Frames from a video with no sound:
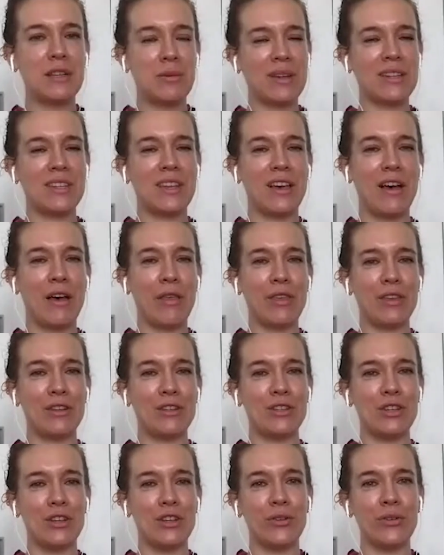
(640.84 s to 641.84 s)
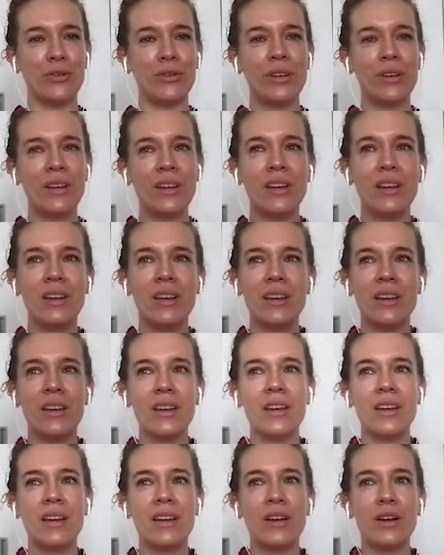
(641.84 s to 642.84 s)
a mental health issue,
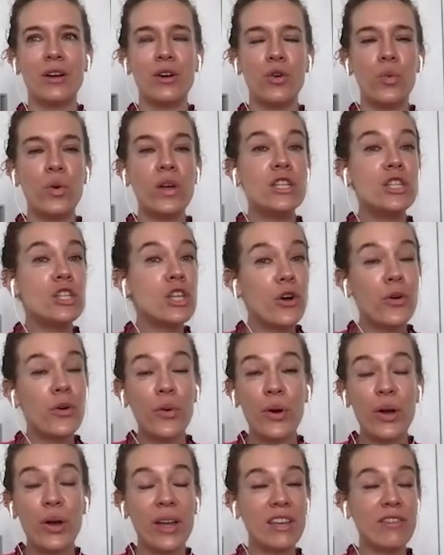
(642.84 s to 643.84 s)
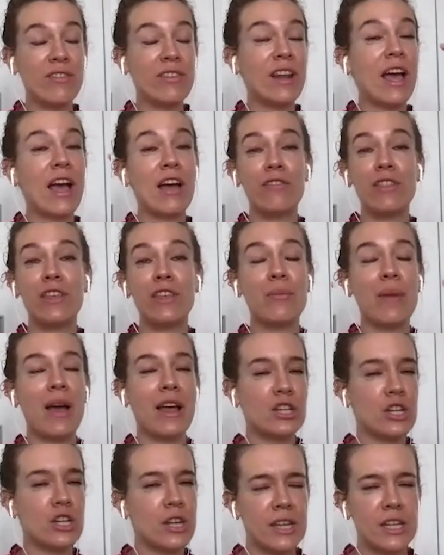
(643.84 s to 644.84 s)
we don't even have the
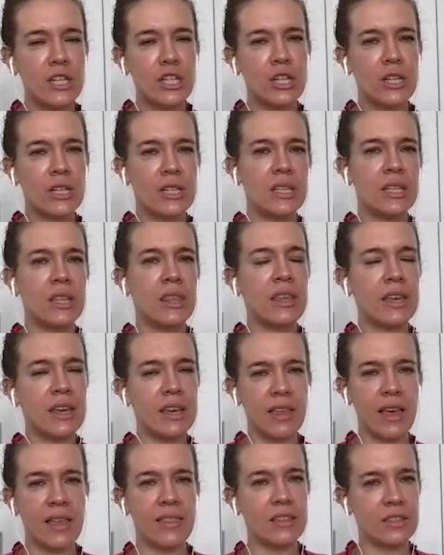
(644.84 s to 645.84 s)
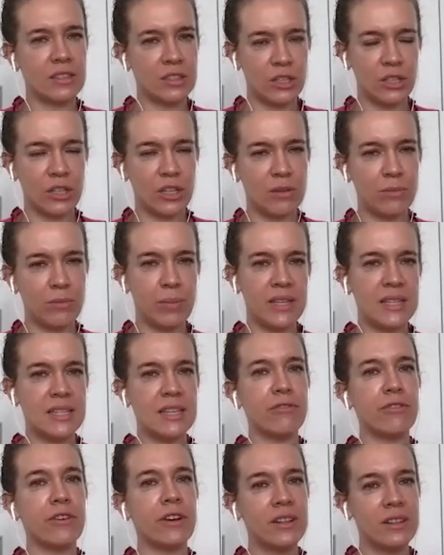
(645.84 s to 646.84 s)
imagination to think that this could be
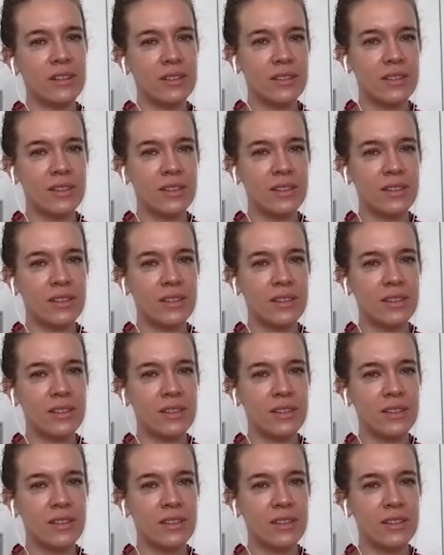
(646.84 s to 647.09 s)
different.